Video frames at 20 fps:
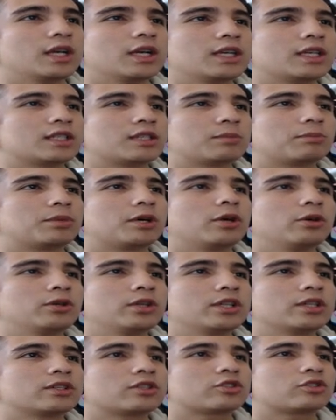His
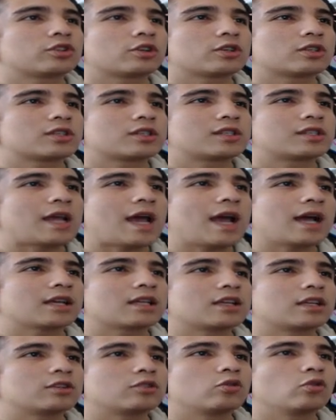opponent starts
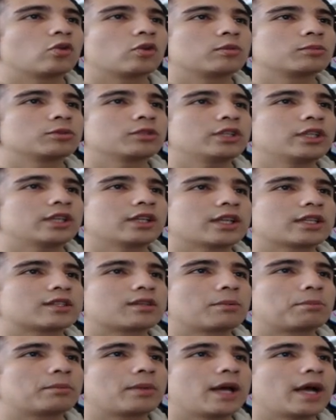stacking. Normally, that's
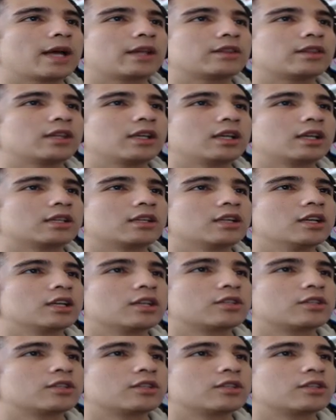a bad thing.